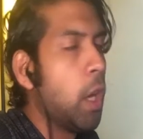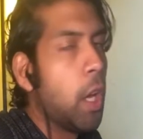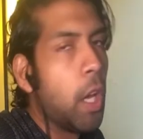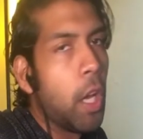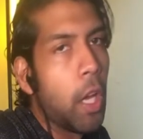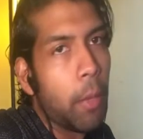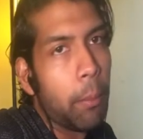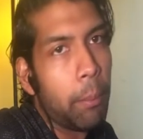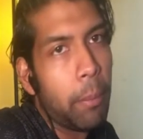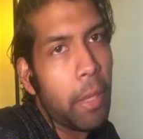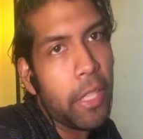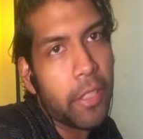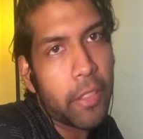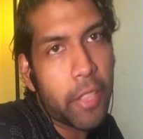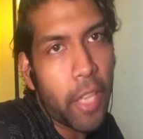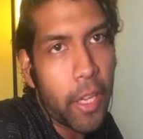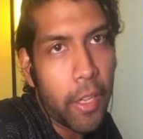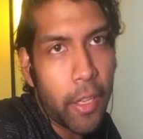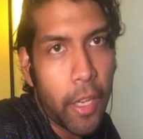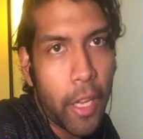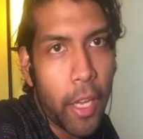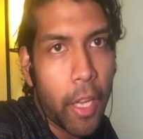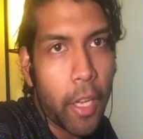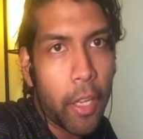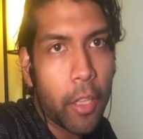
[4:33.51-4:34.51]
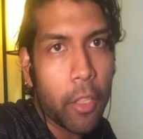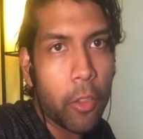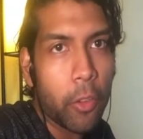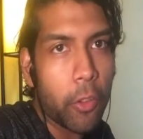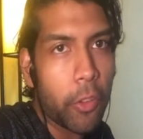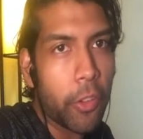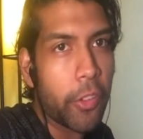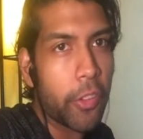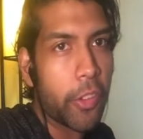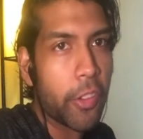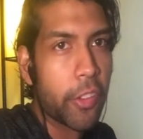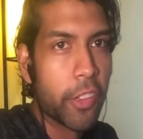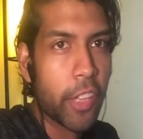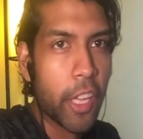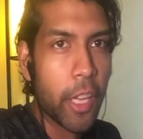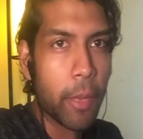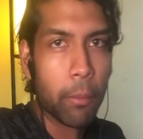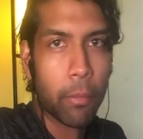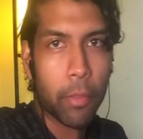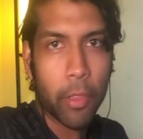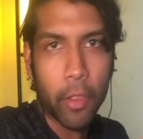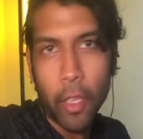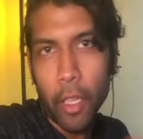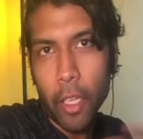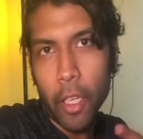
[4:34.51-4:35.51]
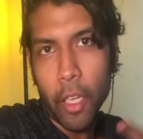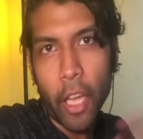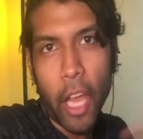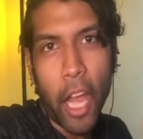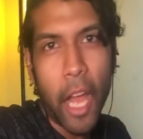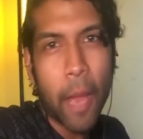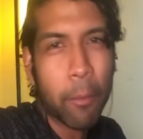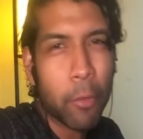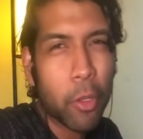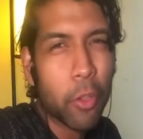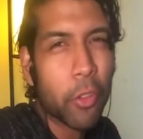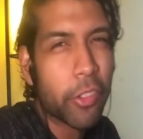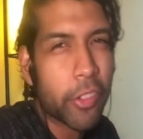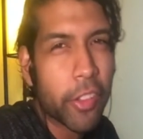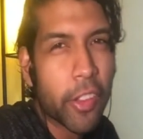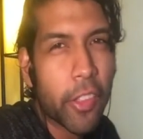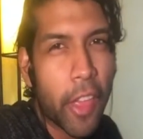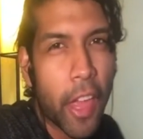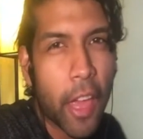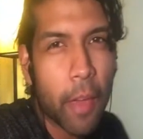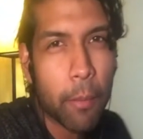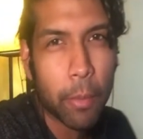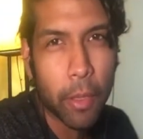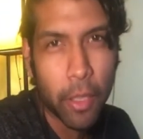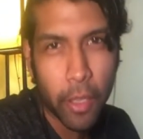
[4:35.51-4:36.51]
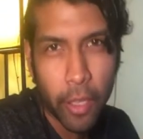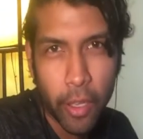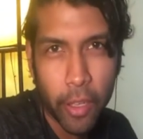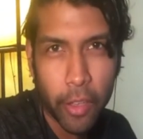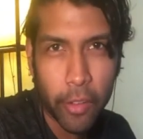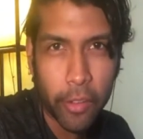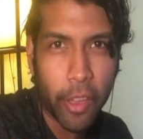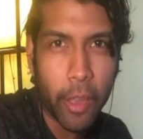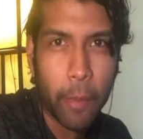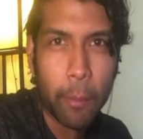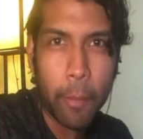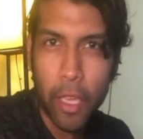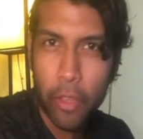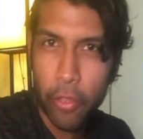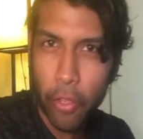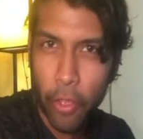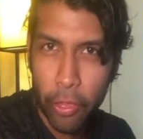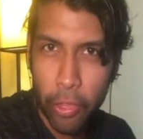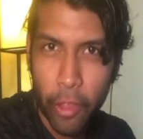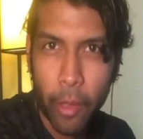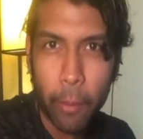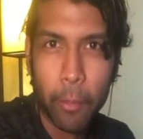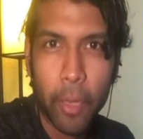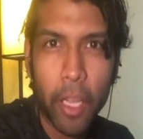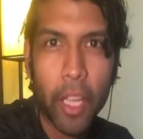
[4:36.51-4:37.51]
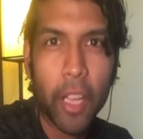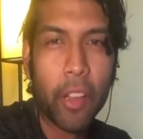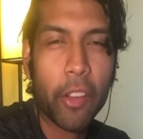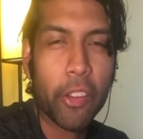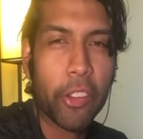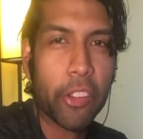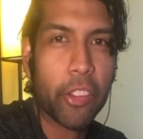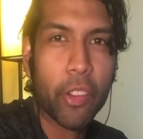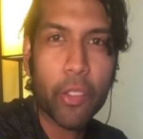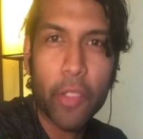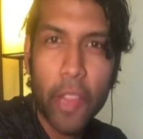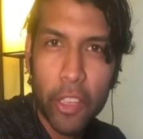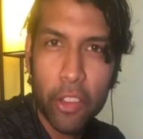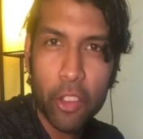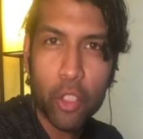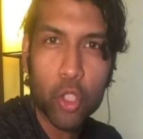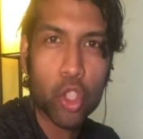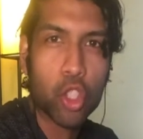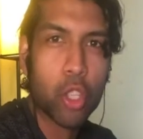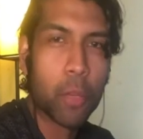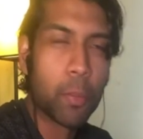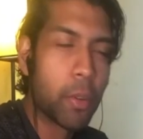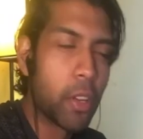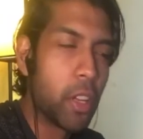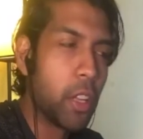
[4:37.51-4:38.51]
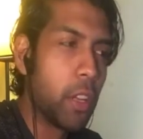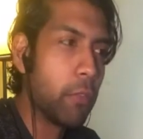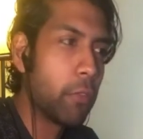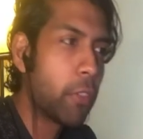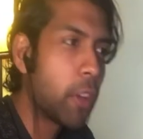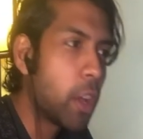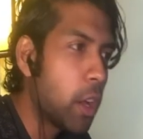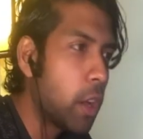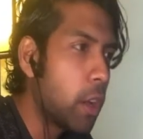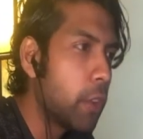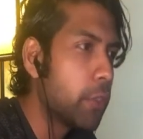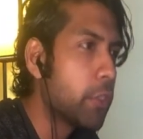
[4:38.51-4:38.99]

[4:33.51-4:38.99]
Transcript: Paint.net uses the same thing. I'm used to that because I make the thumbnails, so that's usually pretty involved.